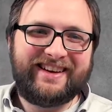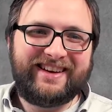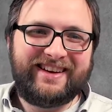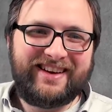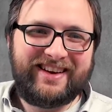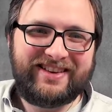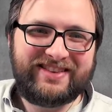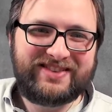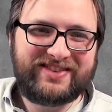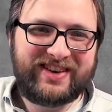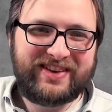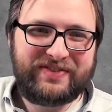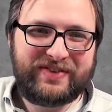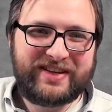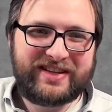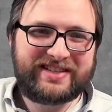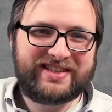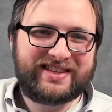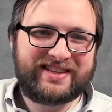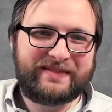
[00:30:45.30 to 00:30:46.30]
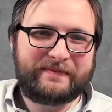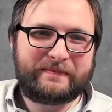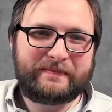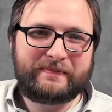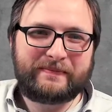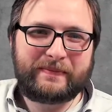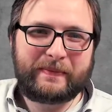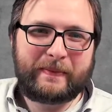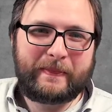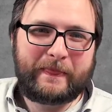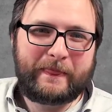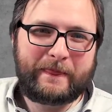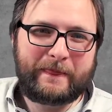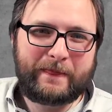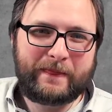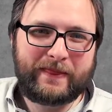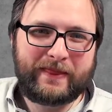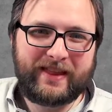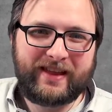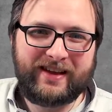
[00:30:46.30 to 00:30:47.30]
Oh, Travis.
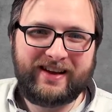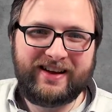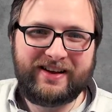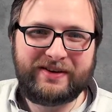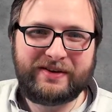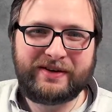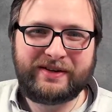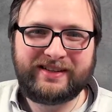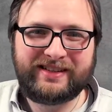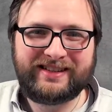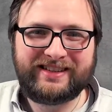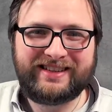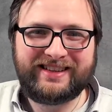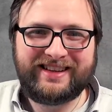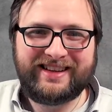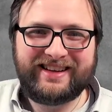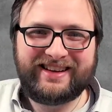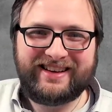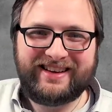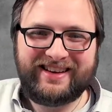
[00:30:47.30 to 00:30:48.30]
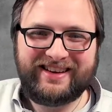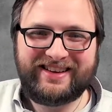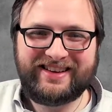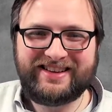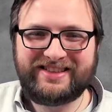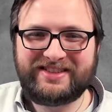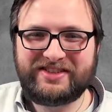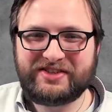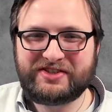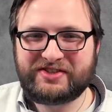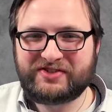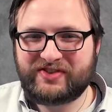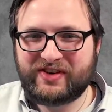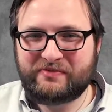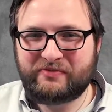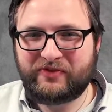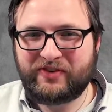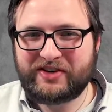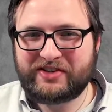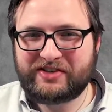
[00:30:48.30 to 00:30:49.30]
Oh, are you just
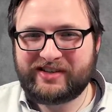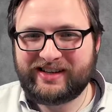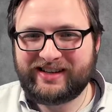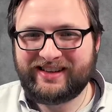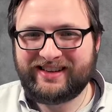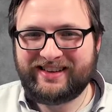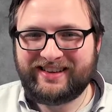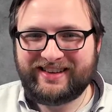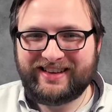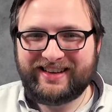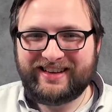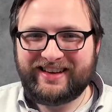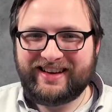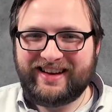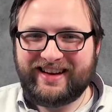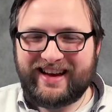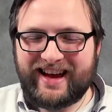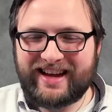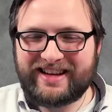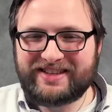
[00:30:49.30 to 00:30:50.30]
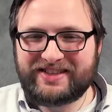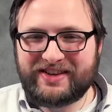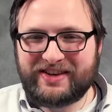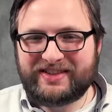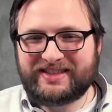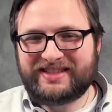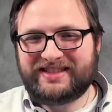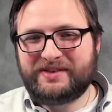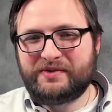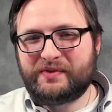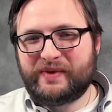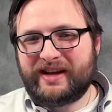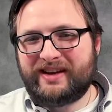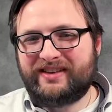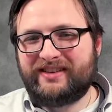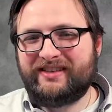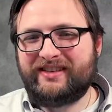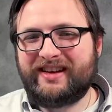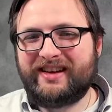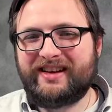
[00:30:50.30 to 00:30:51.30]
trap fishing? I thought you
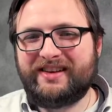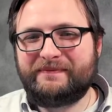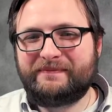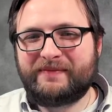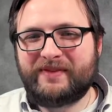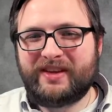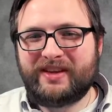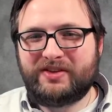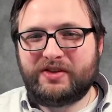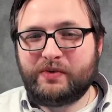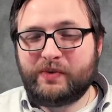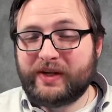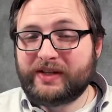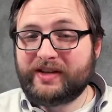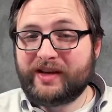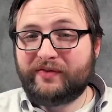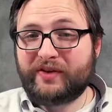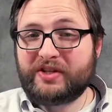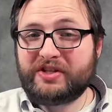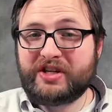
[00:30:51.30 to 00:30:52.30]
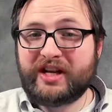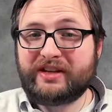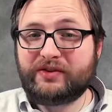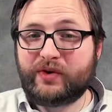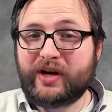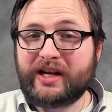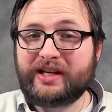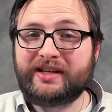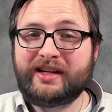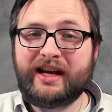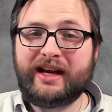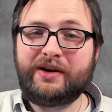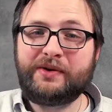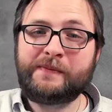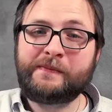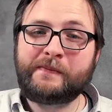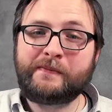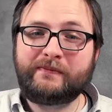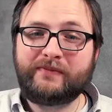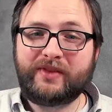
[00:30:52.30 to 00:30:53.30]
were. Do you want to have a chat right now?
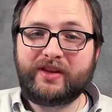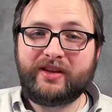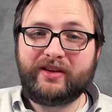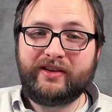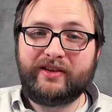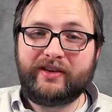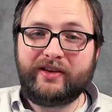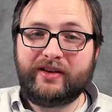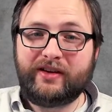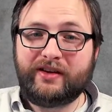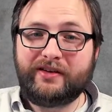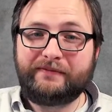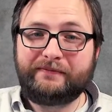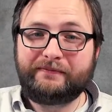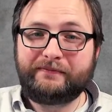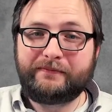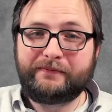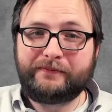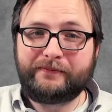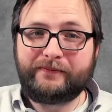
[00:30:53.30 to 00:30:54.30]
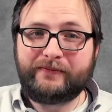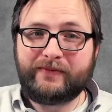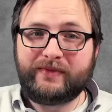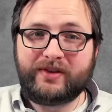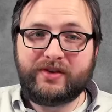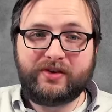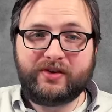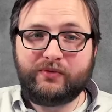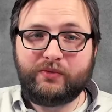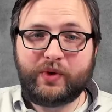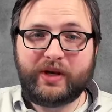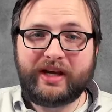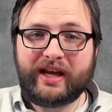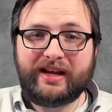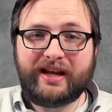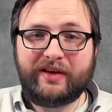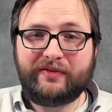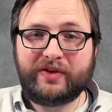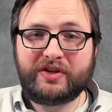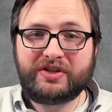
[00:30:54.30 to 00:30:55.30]
We
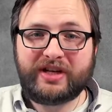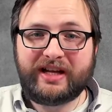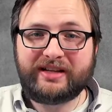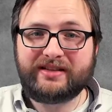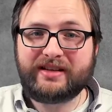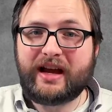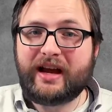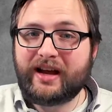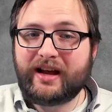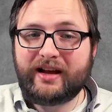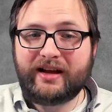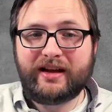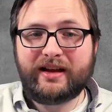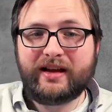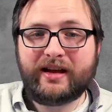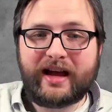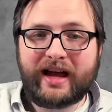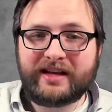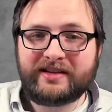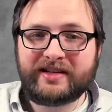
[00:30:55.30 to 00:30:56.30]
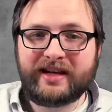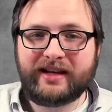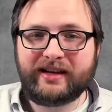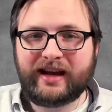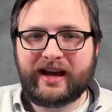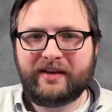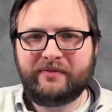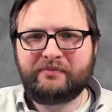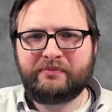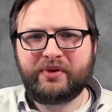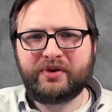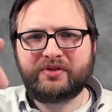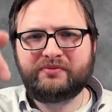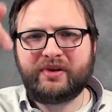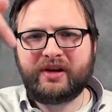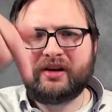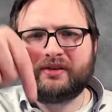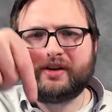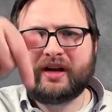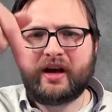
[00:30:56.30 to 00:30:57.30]
can have a chat. I think I put
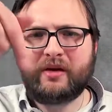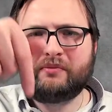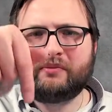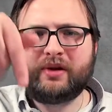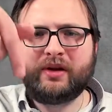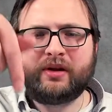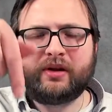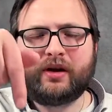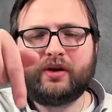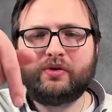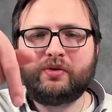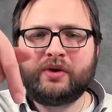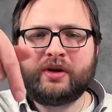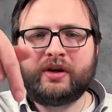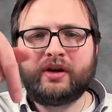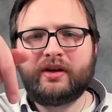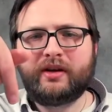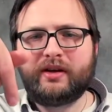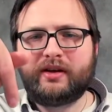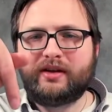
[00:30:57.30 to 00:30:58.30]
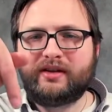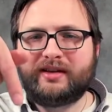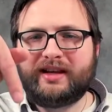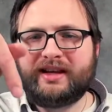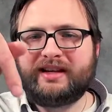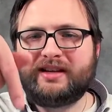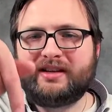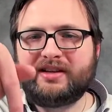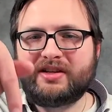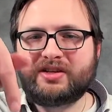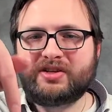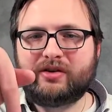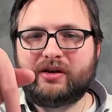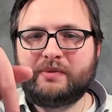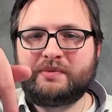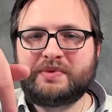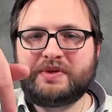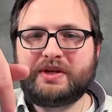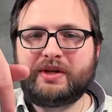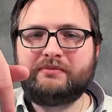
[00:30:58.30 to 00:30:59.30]
down below in the
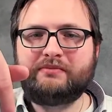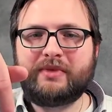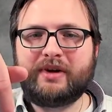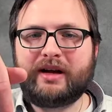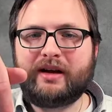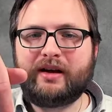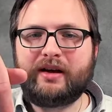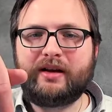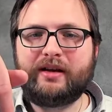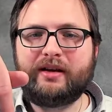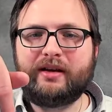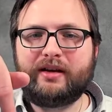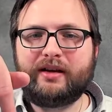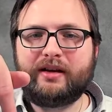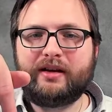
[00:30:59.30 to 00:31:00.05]
description my